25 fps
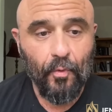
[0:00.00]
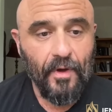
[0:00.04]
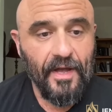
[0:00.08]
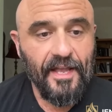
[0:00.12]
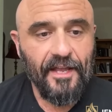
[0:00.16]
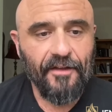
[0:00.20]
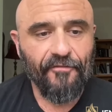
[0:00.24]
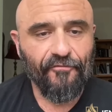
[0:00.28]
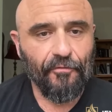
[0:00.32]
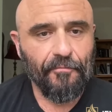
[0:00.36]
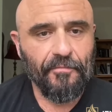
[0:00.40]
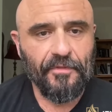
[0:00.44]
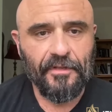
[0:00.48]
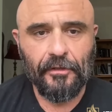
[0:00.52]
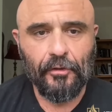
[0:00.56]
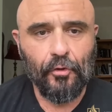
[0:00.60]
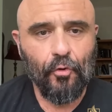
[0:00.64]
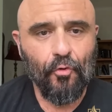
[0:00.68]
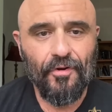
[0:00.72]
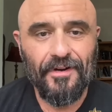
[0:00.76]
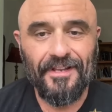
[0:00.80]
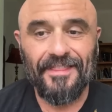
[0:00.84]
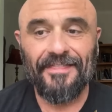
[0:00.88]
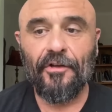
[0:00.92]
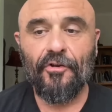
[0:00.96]
away from the
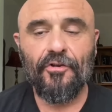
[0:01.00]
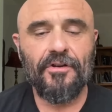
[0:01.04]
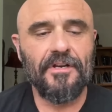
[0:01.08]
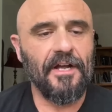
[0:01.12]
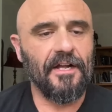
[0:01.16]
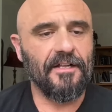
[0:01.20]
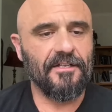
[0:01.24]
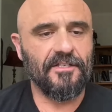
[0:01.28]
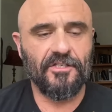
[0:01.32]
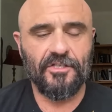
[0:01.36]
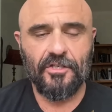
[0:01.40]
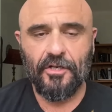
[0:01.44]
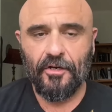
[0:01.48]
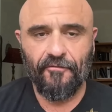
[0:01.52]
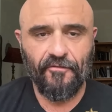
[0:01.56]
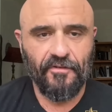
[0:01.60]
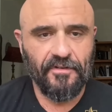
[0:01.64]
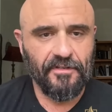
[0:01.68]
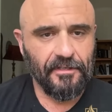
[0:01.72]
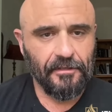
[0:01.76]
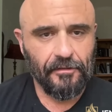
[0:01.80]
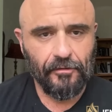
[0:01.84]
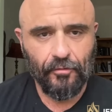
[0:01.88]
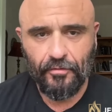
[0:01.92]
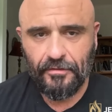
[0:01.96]
Lord. They're not
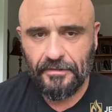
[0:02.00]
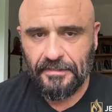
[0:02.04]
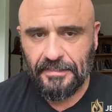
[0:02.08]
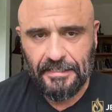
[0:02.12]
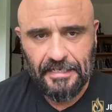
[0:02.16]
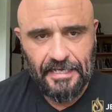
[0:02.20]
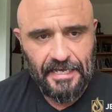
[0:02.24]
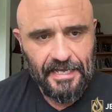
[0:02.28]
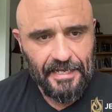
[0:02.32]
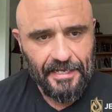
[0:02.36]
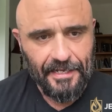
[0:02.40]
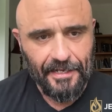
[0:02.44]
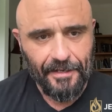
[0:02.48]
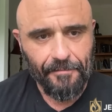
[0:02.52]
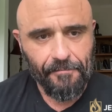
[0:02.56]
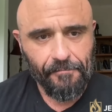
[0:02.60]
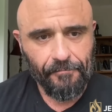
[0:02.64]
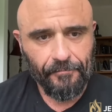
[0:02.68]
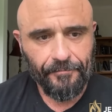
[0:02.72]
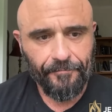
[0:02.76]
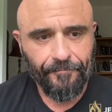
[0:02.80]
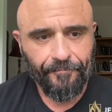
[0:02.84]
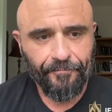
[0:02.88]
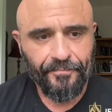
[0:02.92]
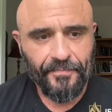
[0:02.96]
serving the Lord today.
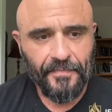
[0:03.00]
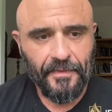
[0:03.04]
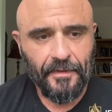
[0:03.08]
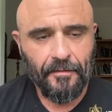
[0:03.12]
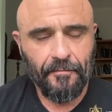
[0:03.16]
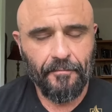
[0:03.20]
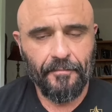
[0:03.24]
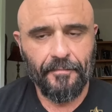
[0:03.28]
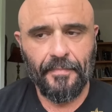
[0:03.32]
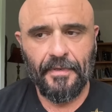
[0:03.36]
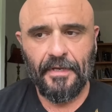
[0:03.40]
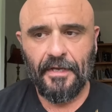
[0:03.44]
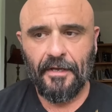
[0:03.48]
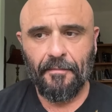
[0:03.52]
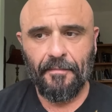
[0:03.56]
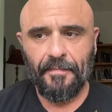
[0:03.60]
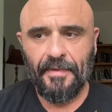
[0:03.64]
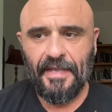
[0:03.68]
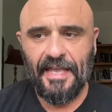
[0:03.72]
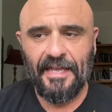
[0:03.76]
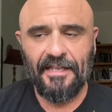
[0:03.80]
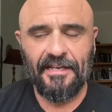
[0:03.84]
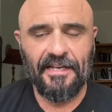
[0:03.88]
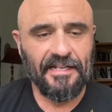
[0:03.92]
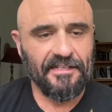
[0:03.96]

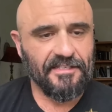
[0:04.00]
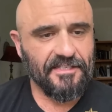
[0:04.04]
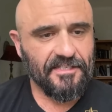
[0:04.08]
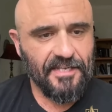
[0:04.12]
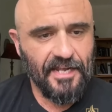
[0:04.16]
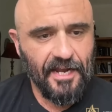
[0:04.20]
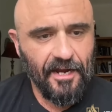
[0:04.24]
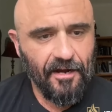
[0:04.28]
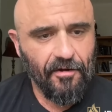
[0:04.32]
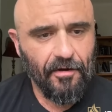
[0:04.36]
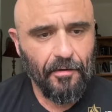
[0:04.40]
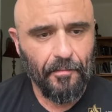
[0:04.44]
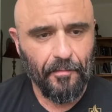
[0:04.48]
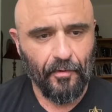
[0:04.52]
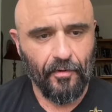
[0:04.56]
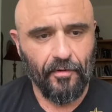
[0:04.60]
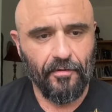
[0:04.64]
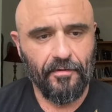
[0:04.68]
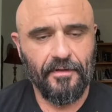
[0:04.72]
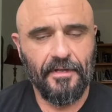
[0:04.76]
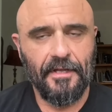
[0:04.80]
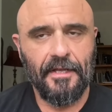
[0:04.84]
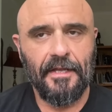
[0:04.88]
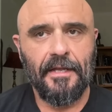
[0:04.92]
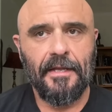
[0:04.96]
And that's terrible.
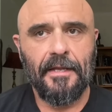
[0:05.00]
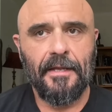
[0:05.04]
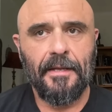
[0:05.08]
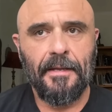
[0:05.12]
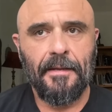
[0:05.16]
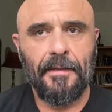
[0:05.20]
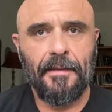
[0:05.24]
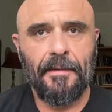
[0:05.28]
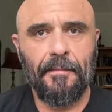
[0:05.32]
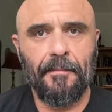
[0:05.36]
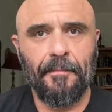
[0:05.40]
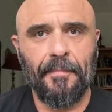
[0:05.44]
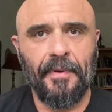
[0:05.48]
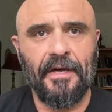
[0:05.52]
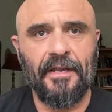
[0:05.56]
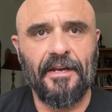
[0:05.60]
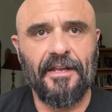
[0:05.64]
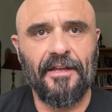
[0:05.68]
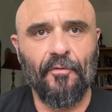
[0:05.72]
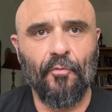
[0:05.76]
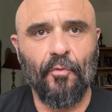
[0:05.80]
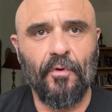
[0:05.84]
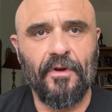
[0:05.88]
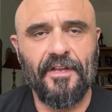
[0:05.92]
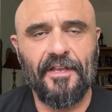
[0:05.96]
But
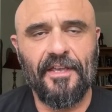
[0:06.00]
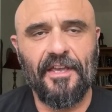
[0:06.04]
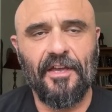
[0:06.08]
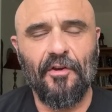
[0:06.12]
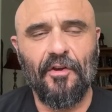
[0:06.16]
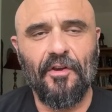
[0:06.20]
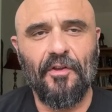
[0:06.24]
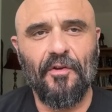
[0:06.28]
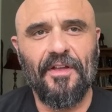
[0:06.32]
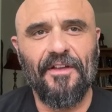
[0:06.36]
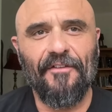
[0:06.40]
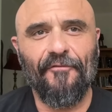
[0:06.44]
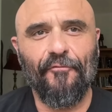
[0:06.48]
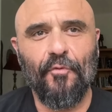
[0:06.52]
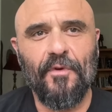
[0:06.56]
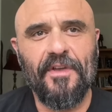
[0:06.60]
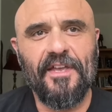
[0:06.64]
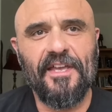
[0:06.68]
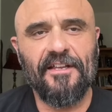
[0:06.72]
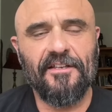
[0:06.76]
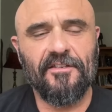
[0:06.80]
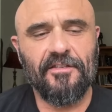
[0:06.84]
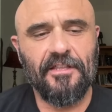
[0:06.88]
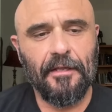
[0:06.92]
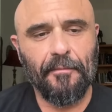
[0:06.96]
it, you know, if we
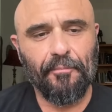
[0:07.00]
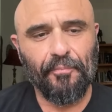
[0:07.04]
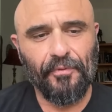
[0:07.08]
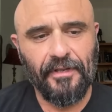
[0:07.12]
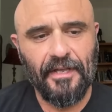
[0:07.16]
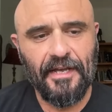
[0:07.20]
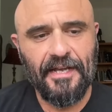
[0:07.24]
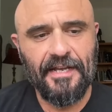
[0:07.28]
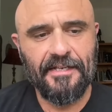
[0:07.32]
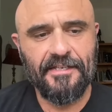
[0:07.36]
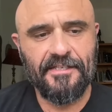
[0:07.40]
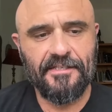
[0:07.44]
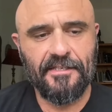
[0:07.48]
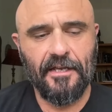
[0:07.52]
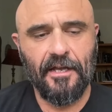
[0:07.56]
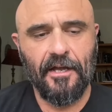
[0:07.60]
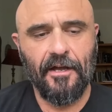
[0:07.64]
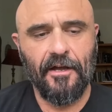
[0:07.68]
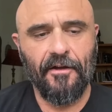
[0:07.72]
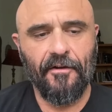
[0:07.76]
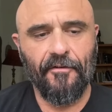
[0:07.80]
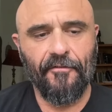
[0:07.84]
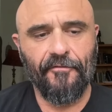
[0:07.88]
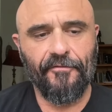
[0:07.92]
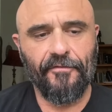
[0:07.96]
get to the place
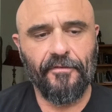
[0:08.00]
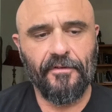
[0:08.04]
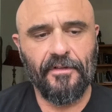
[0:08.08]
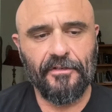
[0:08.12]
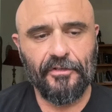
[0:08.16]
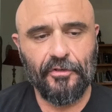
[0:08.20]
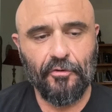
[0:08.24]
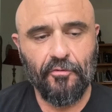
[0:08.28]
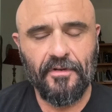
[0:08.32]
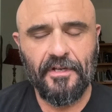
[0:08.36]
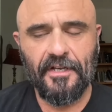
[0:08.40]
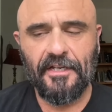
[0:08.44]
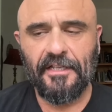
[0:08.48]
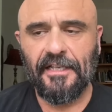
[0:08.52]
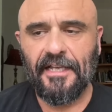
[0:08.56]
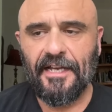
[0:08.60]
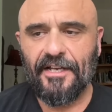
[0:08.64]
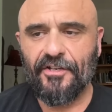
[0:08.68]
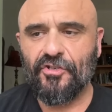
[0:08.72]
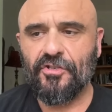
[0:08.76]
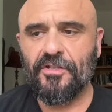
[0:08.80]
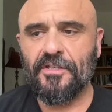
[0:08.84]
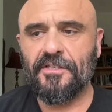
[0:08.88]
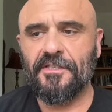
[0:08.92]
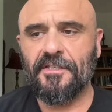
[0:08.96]
of doing
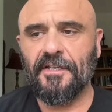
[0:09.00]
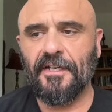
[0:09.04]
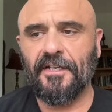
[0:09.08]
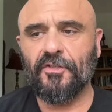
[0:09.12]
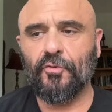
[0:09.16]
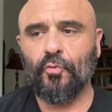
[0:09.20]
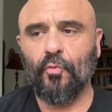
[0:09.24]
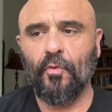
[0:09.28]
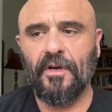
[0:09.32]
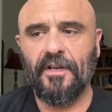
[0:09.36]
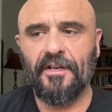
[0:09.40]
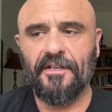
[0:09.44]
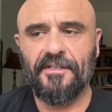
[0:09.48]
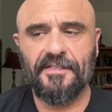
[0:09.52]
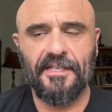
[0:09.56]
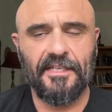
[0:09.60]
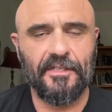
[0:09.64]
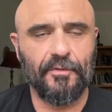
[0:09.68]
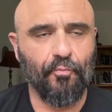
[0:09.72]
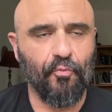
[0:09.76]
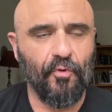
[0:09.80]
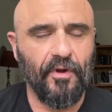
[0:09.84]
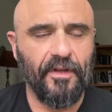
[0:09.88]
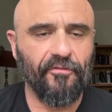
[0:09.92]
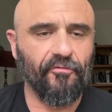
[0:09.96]
Galatians 6 1, it
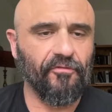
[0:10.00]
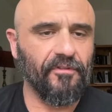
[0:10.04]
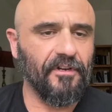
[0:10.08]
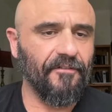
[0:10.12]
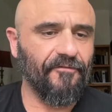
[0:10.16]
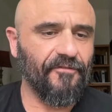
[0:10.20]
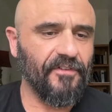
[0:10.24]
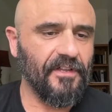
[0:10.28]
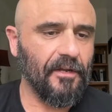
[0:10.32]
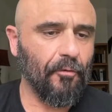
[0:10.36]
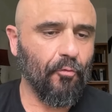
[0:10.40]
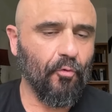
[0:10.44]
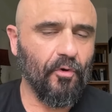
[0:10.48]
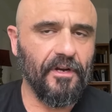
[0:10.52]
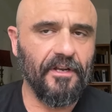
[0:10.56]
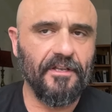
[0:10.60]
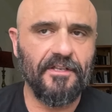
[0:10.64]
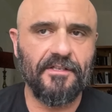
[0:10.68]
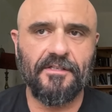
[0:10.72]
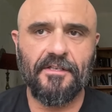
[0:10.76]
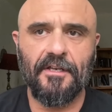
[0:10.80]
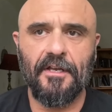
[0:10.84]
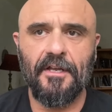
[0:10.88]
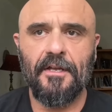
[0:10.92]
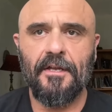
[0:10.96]
says, Brethren, if anyone
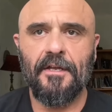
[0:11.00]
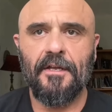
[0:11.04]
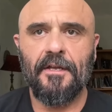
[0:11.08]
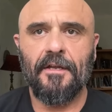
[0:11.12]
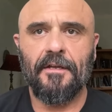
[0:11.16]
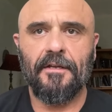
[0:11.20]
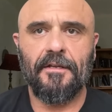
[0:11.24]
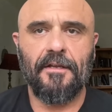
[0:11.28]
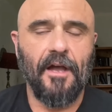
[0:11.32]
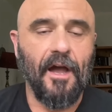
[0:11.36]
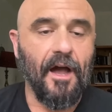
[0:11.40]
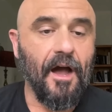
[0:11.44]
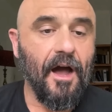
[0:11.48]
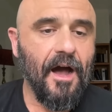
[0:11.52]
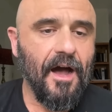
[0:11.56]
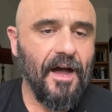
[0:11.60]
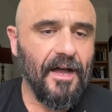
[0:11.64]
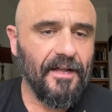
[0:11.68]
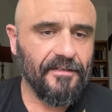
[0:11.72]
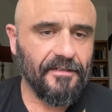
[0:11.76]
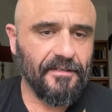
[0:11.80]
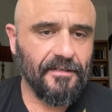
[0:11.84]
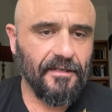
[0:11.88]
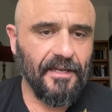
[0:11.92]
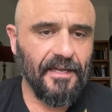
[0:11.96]
is
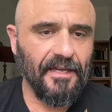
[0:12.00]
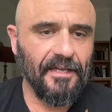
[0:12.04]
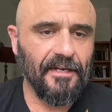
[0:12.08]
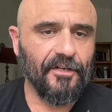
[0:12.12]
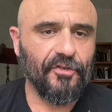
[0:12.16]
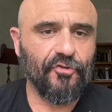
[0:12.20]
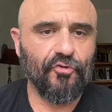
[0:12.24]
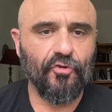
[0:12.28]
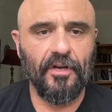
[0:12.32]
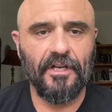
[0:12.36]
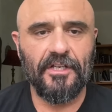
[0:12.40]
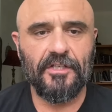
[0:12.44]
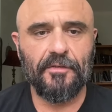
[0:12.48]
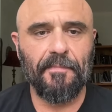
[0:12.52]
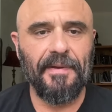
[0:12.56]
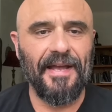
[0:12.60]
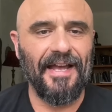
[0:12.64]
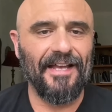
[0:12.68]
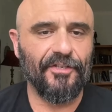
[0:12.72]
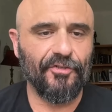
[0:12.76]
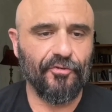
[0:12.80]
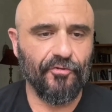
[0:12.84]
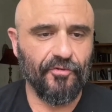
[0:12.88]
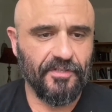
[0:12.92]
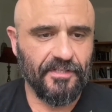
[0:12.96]
caught in a
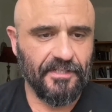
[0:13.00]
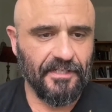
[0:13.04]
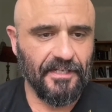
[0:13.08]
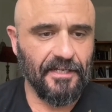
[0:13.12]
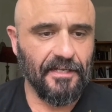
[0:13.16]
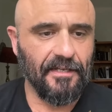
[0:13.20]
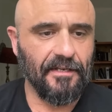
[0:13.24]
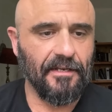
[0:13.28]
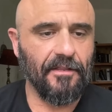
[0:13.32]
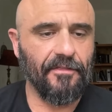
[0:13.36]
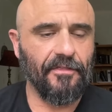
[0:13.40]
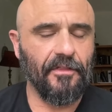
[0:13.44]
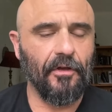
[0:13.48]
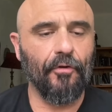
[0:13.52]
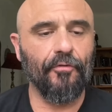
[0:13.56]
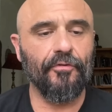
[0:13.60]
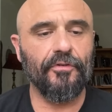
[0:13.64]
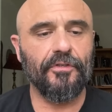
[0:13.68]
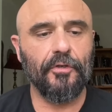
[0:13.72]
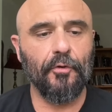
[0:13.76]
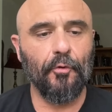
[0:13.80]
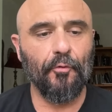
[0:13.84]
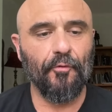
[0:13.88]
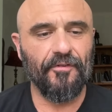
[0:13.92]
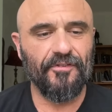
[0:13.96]
trespasser's sin,
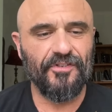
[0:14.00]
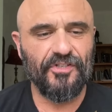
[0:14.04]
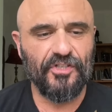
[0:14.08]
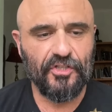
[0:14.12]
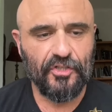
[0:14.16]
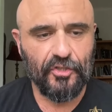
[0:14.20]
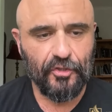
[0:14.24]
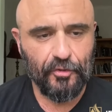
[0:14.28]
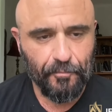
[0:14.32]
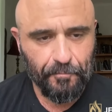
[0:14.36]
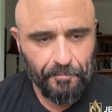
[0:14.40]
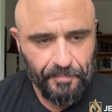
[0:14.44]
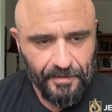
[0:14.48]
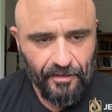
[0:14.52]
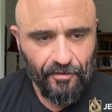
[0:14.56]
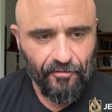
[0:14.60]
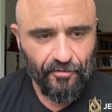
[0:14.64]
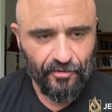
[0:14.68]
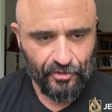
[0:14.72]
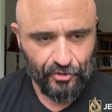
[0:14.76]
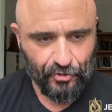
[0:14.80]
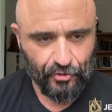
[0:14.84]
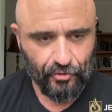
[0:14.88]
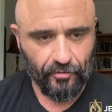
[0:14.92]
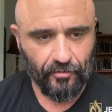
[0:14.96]
those who are
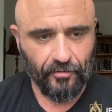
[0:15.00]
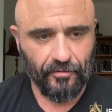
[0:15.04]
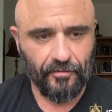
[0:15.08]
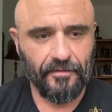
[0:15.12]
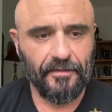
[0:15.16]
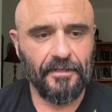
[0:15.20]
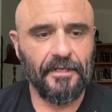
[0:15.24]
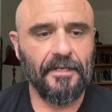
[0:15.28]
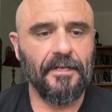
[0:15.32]
spiritual,